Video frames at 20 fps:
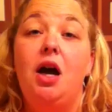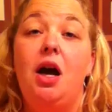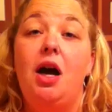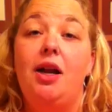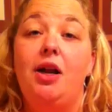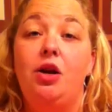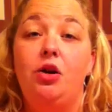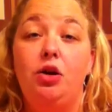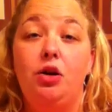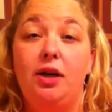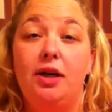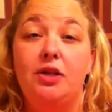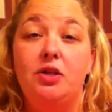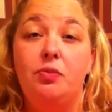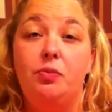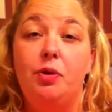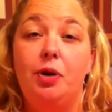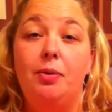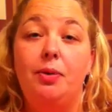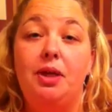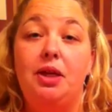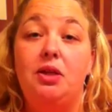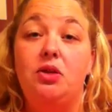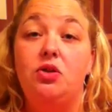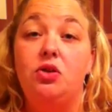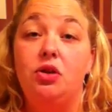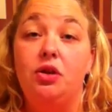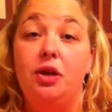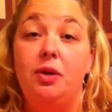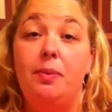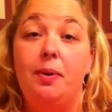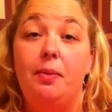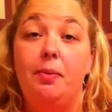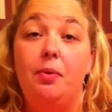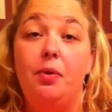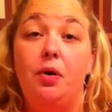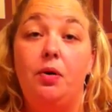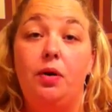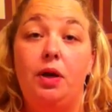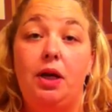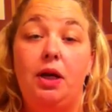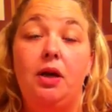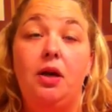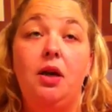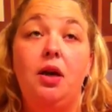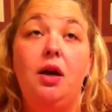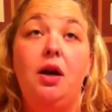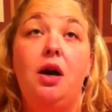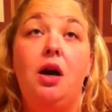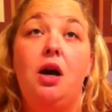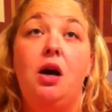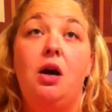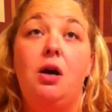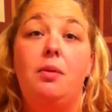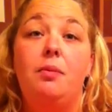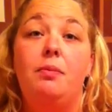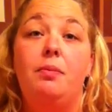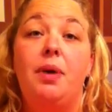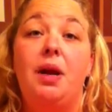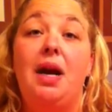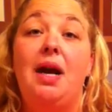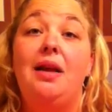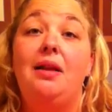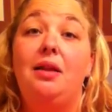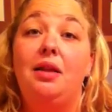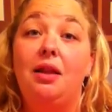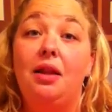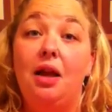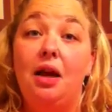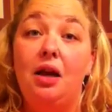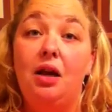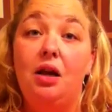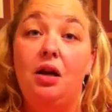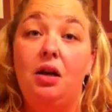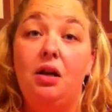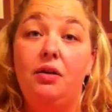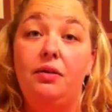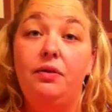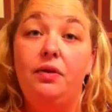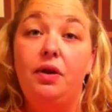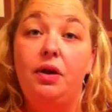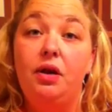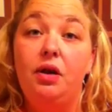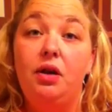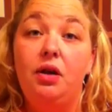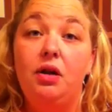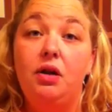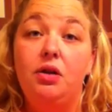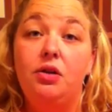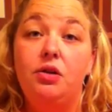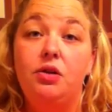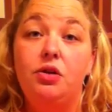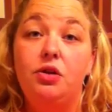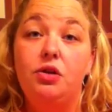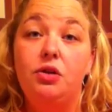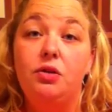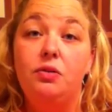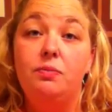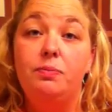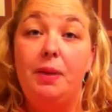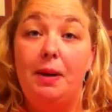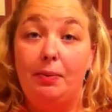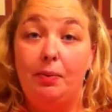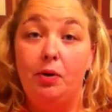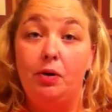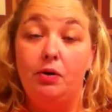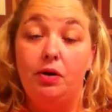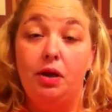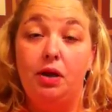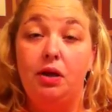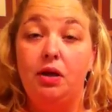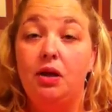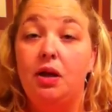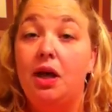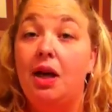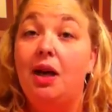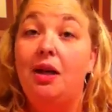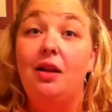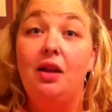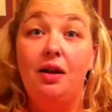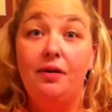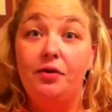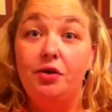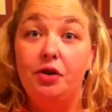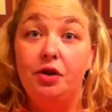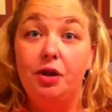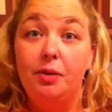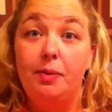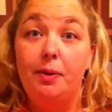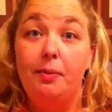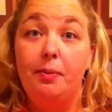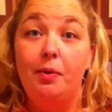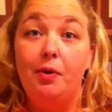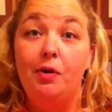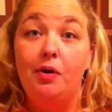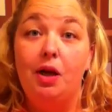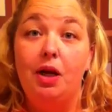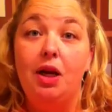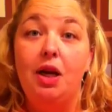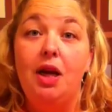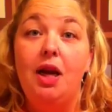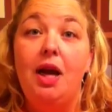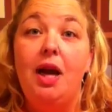I know you guys are probably eating turkey pepperoni, but I love pepperoni, and I love turkey pepperoni.